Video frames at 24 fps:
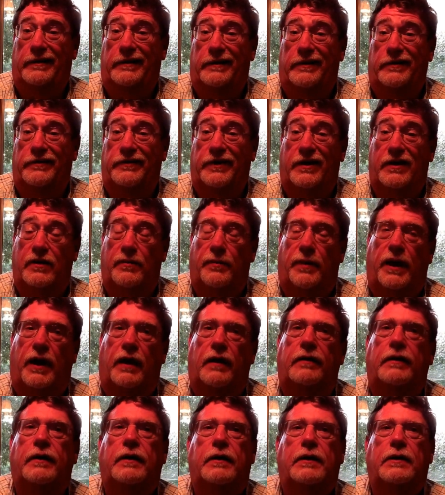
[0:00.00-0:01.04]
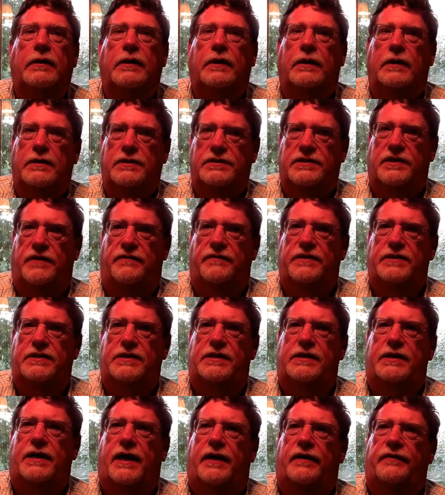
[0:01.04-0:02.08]
They'll take about
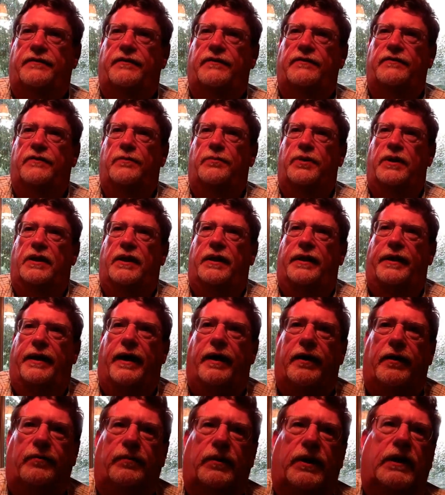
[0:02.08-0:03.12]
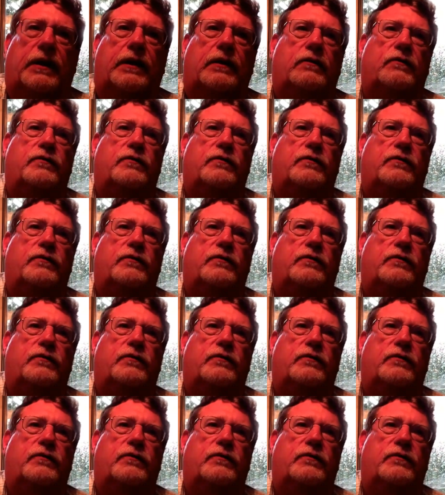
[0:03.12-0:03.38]
17 ounces of blood out of me.